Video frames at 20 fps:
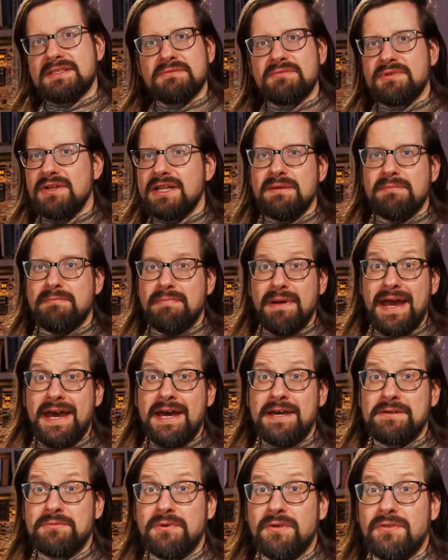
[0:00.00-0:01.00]
really
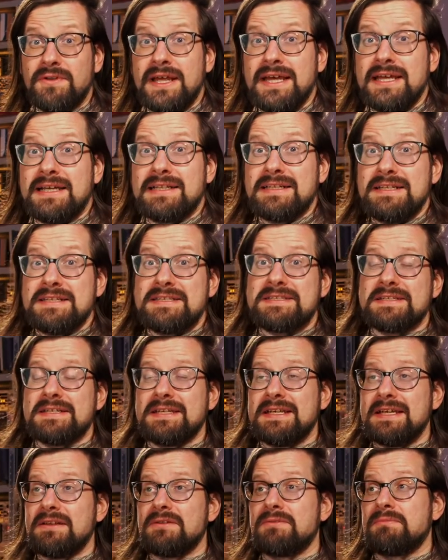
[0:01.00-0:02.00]
bad with like
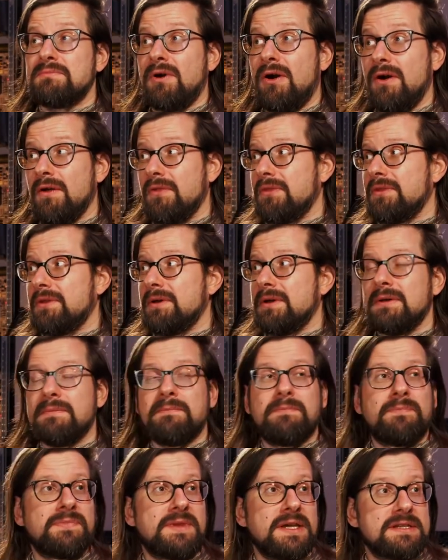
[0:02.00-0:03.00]
listening on the
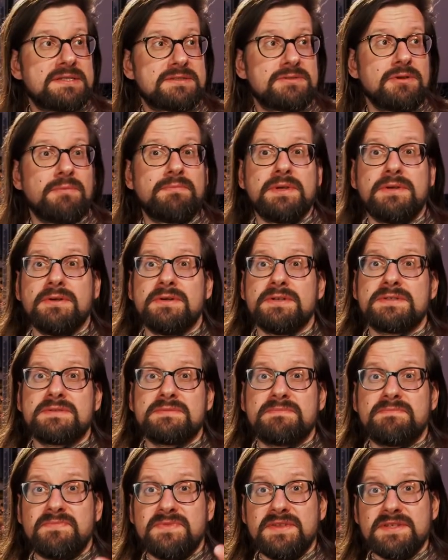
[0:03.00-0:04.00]
desktop
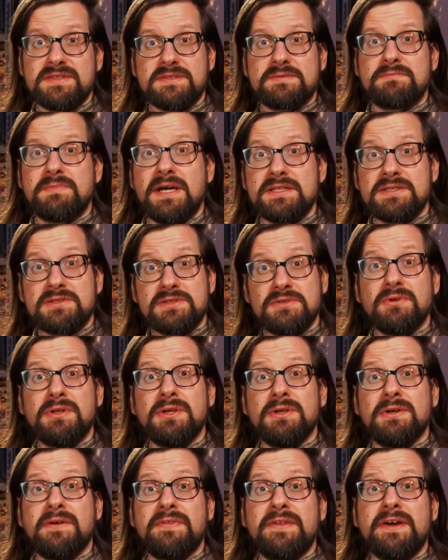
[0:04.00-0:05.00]
because this is my
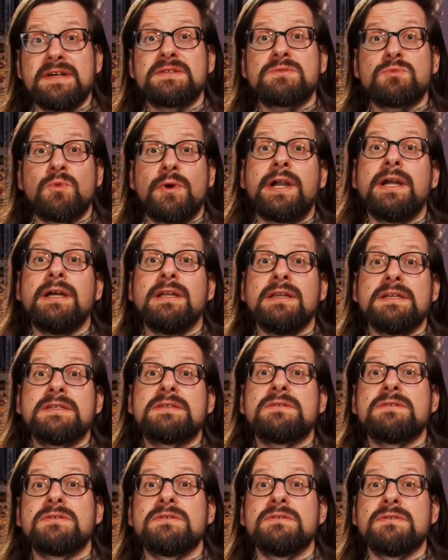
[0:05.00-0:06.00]
studio and that's where I
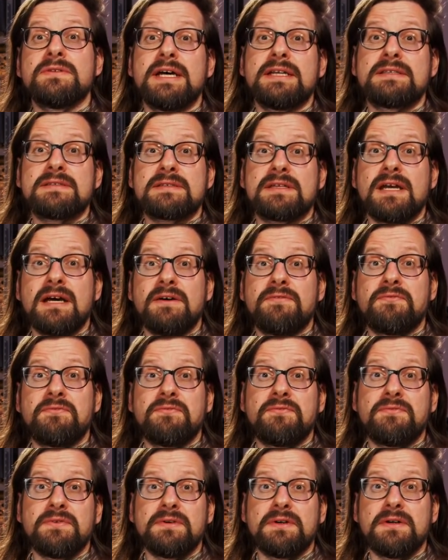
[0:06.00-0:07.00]
listen to that
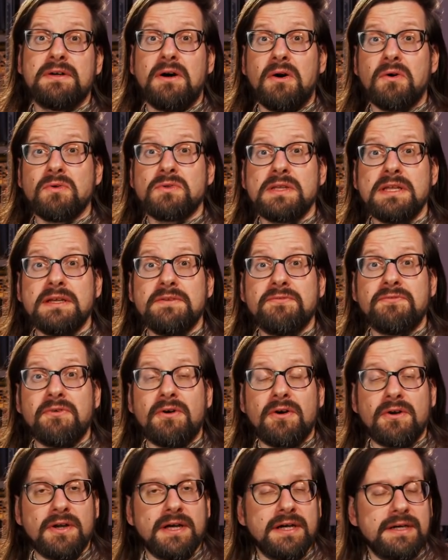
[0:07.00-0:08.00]
stuff only
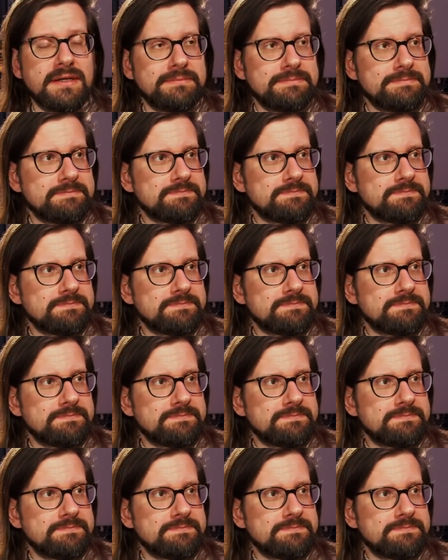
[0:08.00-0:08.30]
for